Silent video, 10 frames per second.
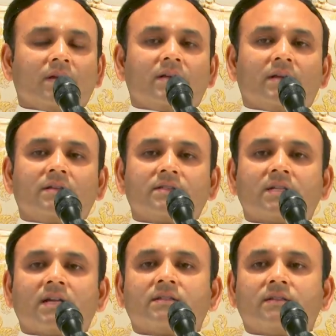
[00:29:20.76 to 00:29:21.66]
It
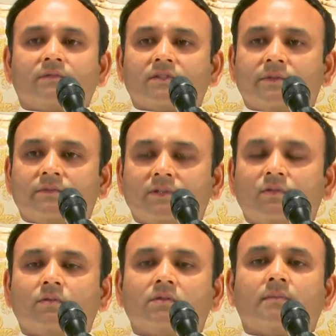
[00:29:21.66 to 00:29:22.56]
understands the difference between
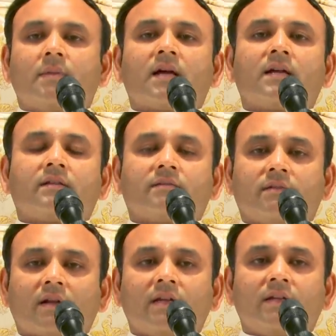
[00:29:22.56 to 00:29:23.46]
good, bad,
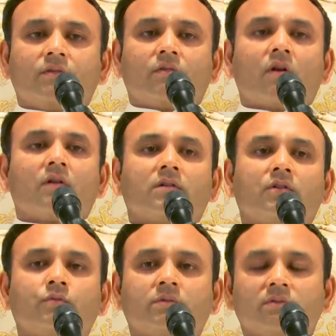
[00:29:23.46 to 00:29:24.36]
right,
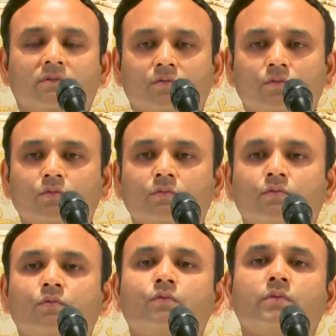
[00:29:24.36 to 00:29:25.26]
wrong, do, to, do,
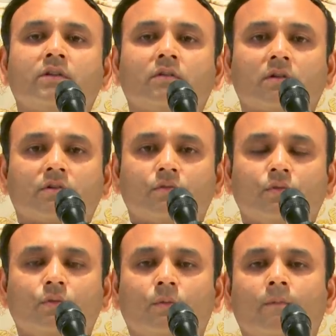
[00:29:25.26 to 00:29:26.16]
to do and not to
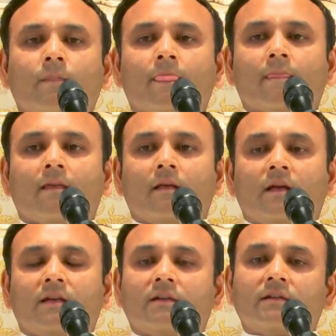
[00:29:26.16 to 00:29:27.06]
do.
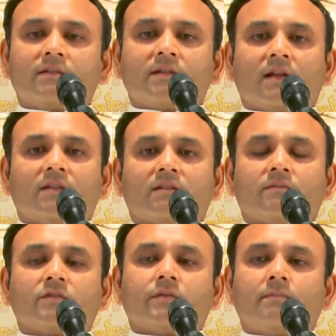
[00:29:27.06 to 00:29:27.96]
It understands
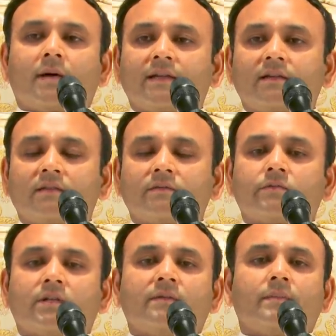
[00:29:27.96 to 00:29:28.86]
which will bind us,
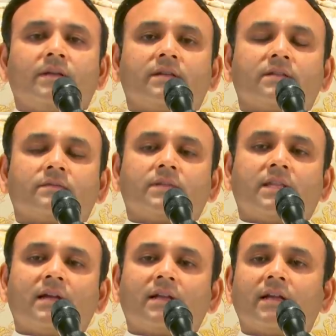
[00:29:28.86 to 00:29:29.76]
which will liberate us. With
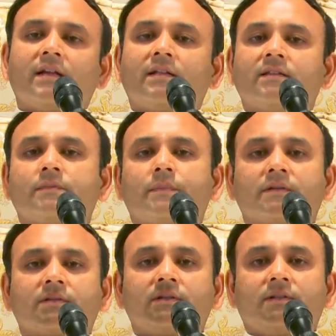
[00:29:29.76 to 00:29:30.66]
that idea, this
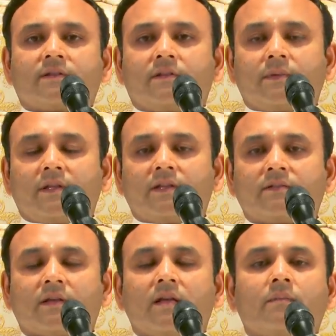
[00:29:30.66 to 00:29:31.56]
person
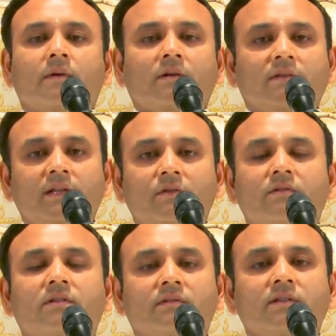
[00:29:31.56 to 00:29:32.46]
discriminates because he
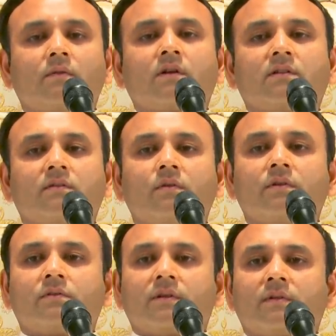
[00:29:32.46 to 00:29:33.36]
knows this is what is
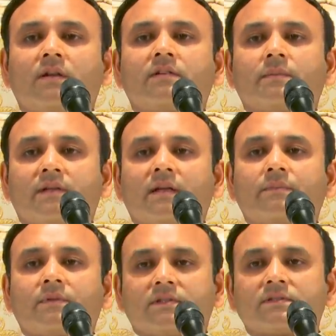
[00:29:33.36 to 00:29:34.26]
going to give ultimate
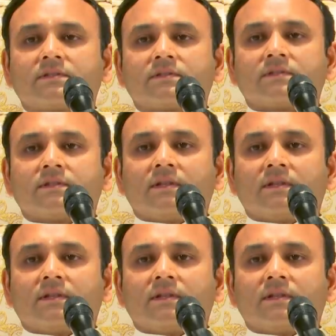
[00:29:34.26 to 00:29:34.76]
happiness.